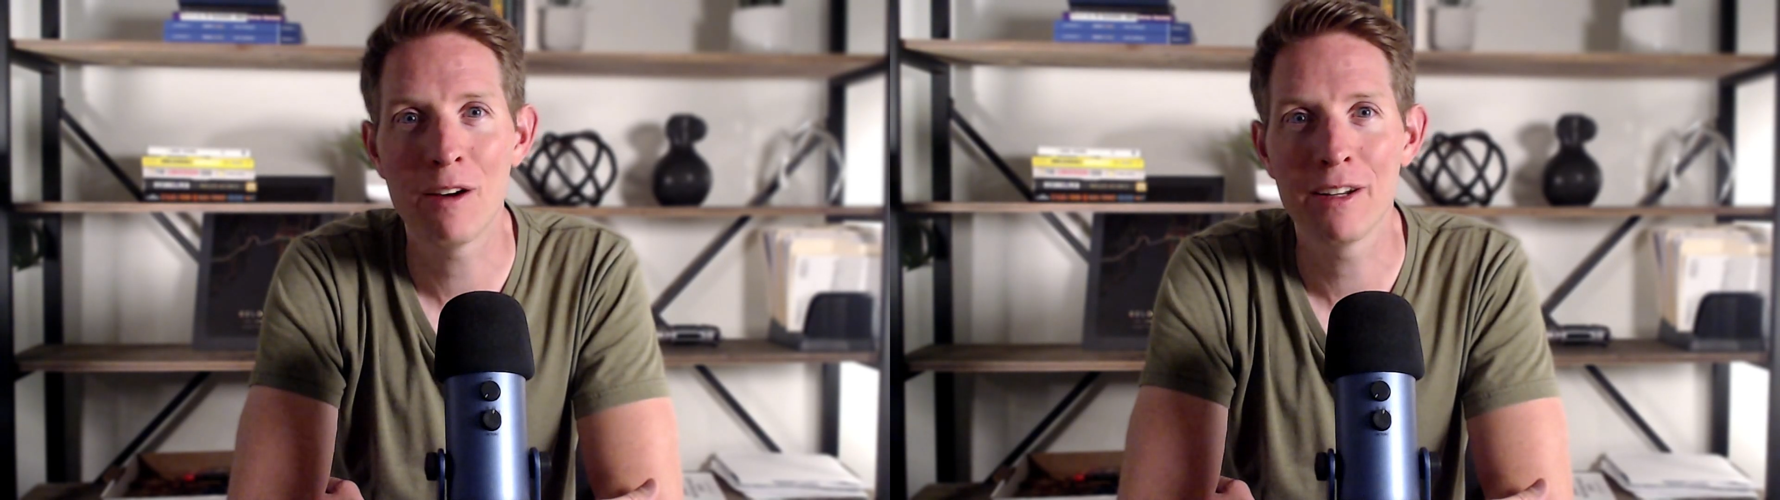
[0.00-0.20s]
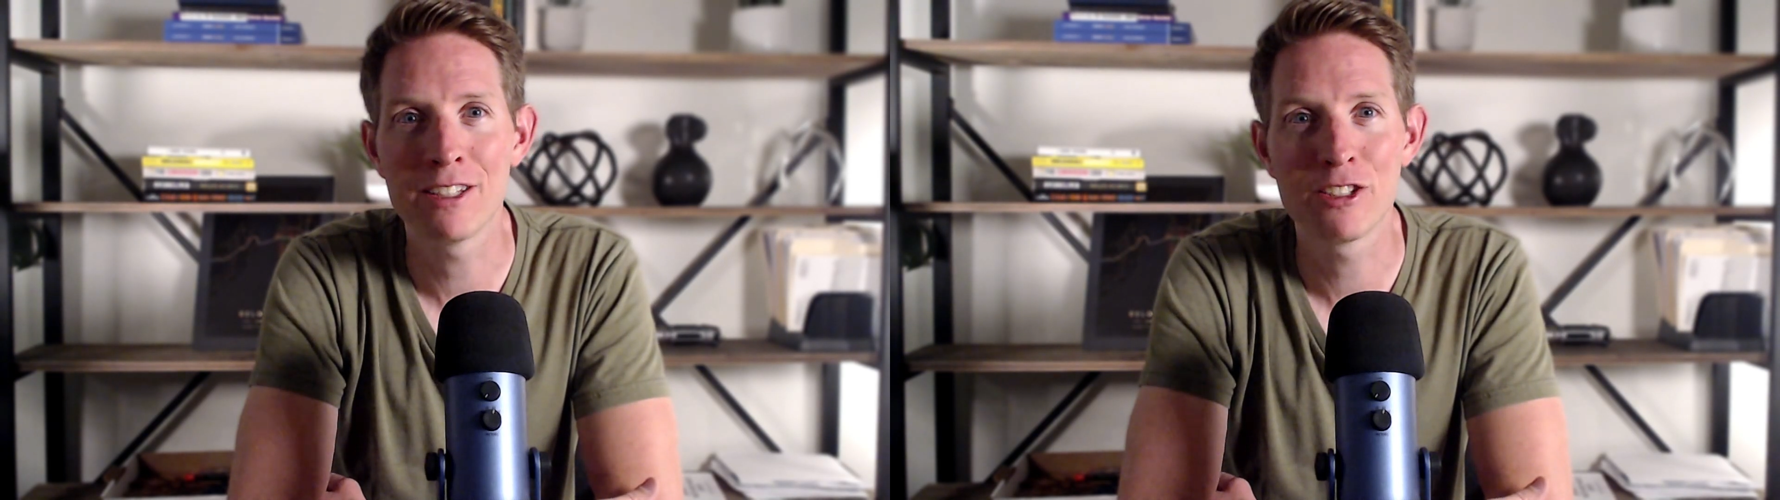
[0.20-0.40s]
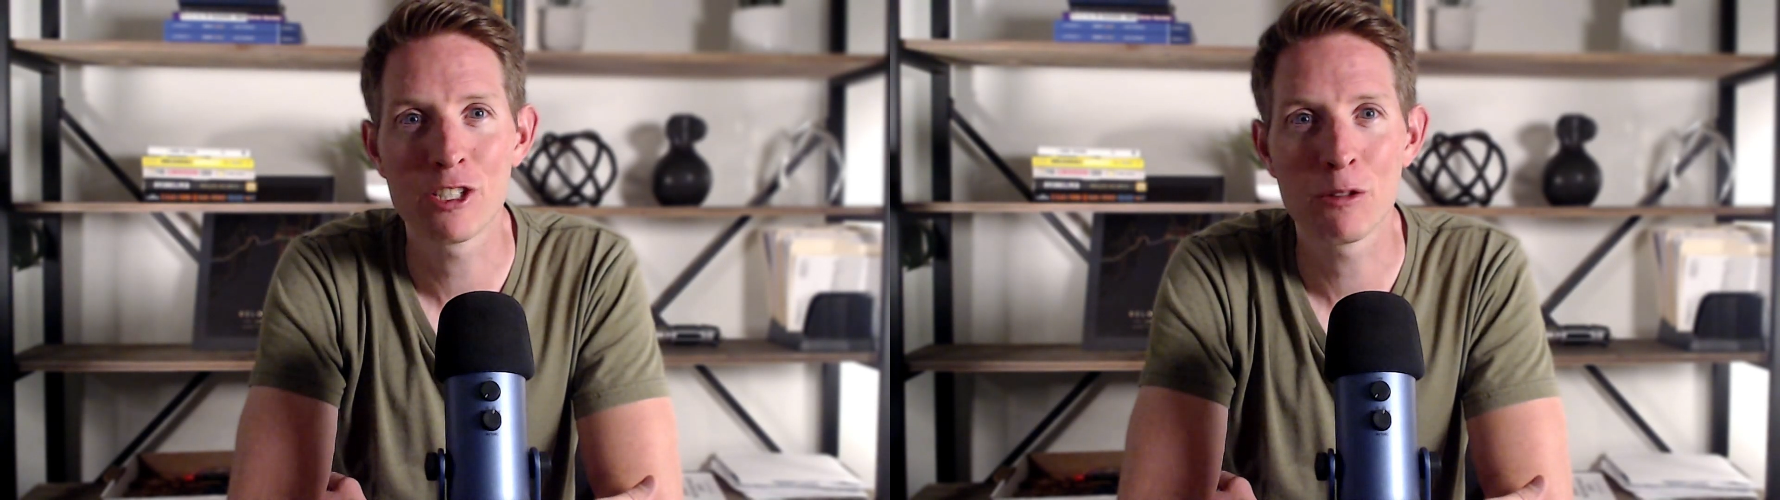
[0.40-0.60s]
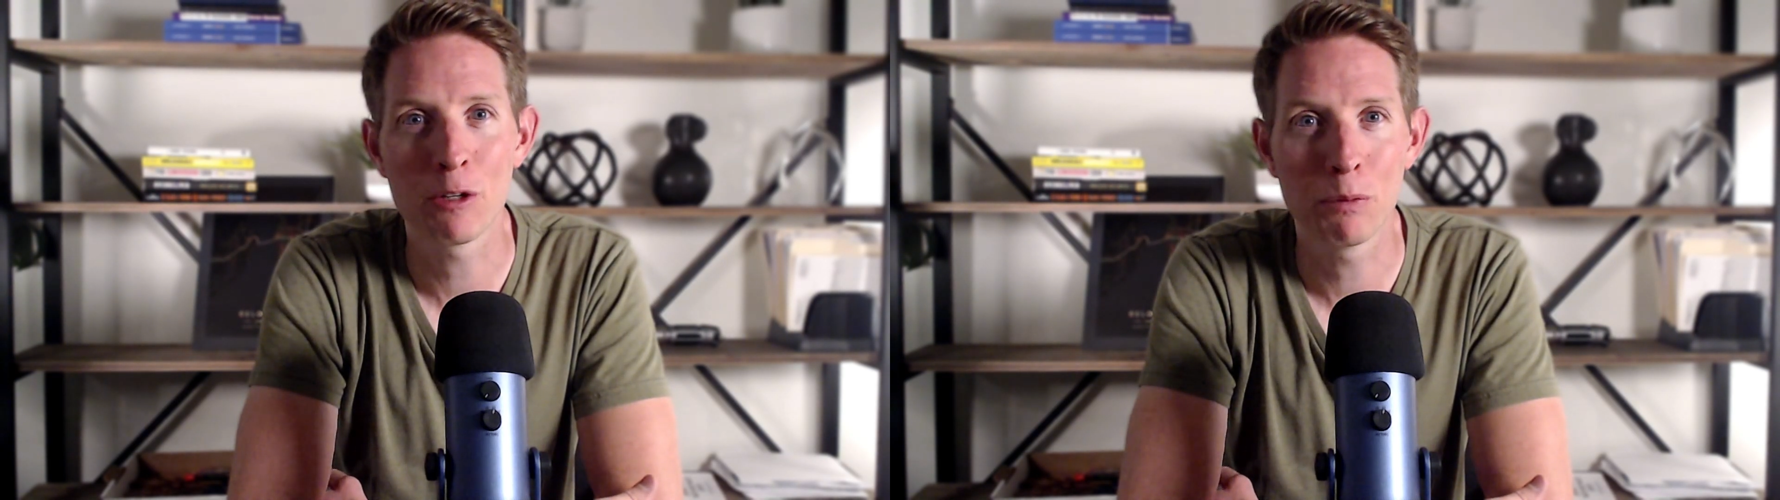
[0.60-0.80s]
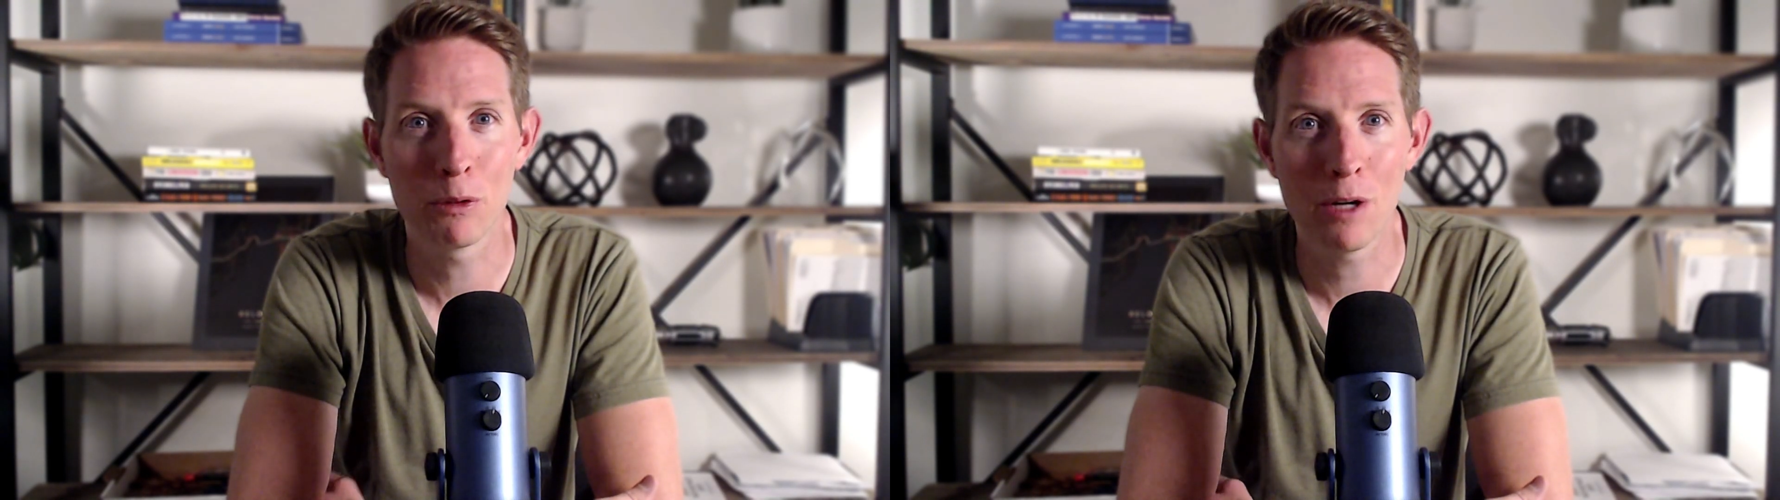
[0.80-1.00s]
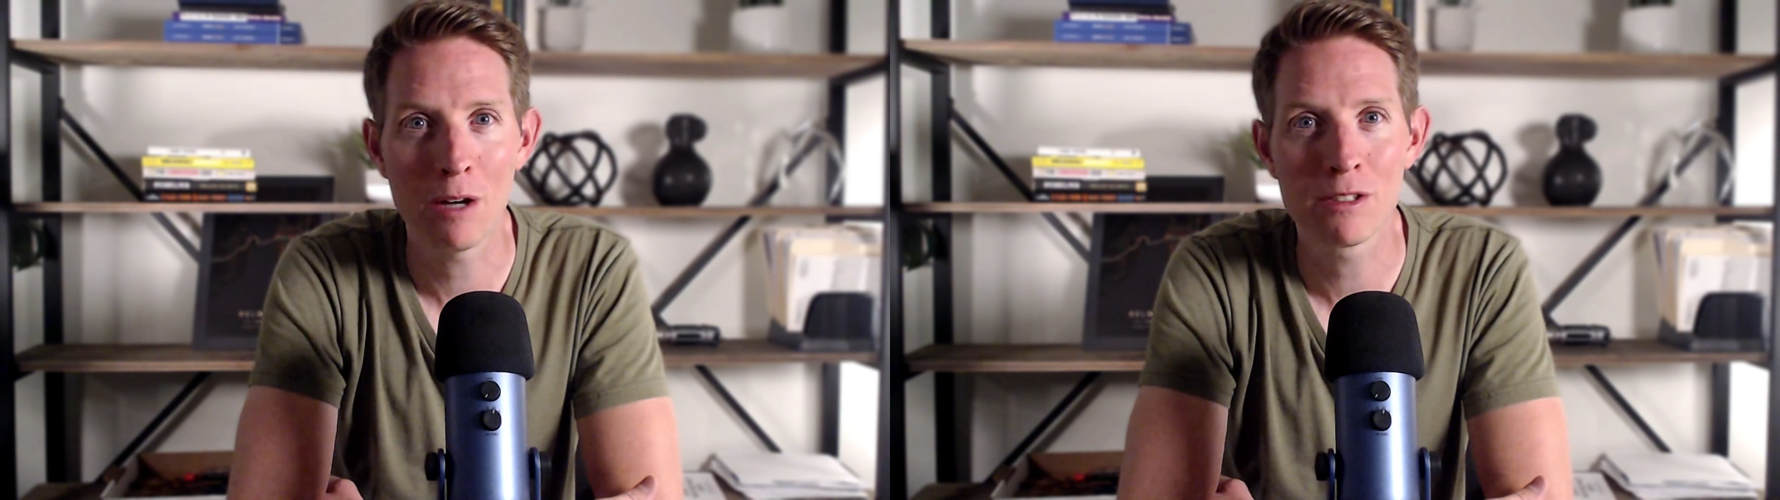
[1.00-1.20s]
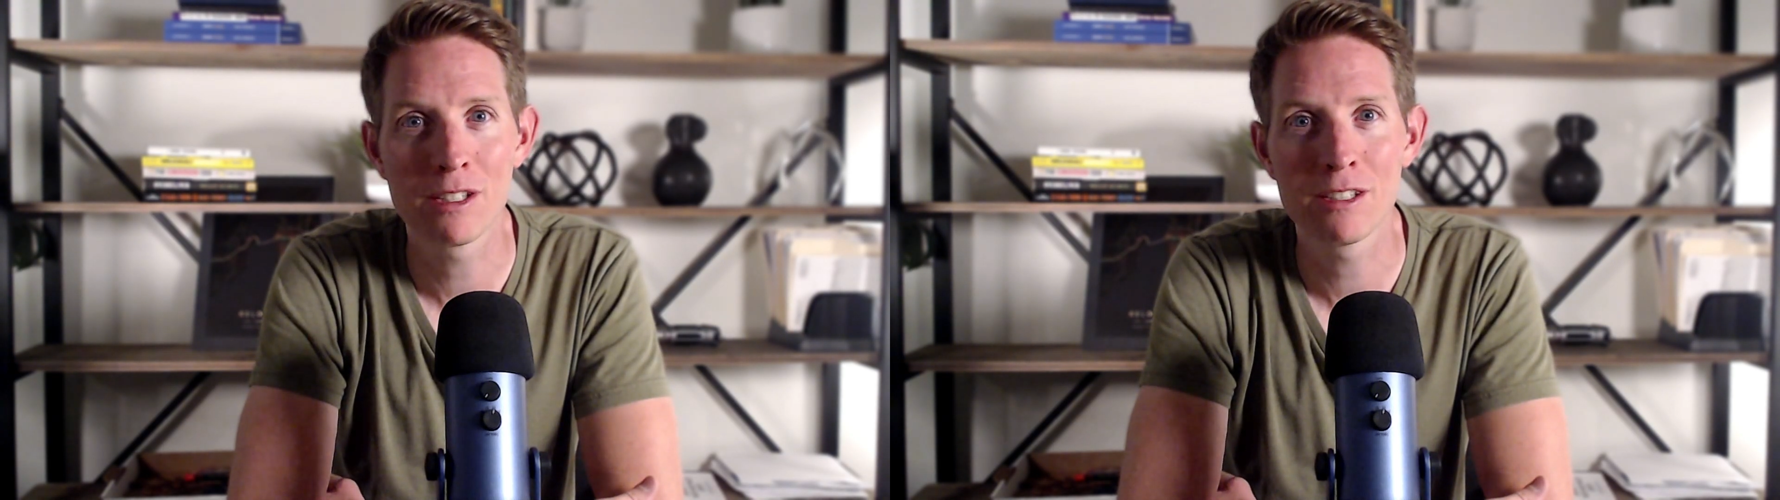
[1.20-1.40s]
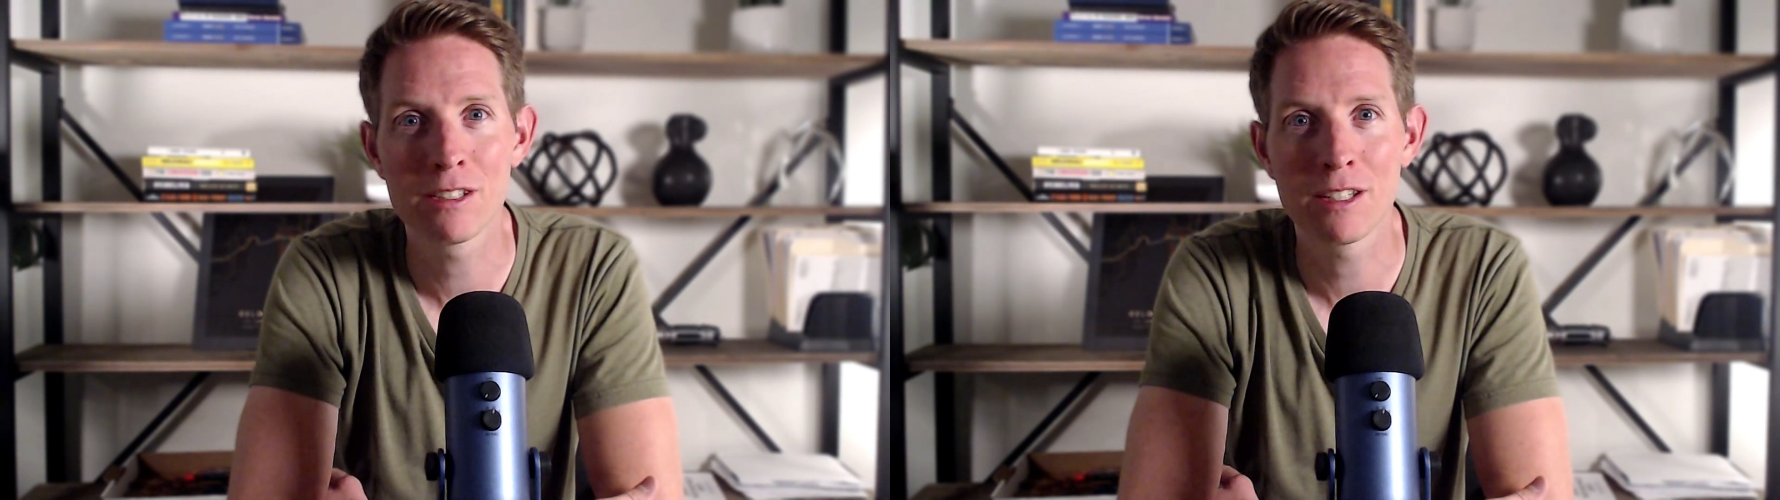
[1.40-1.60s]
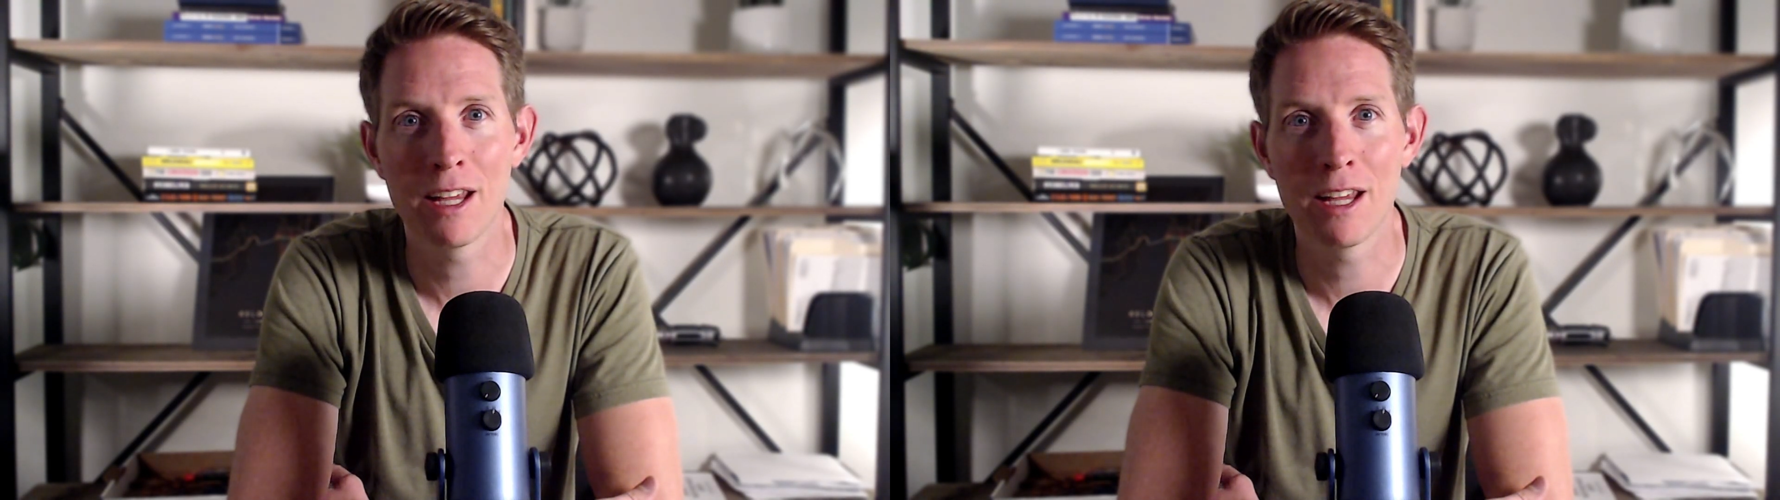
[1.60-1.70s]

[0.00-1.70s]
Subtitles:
and it's just brew houses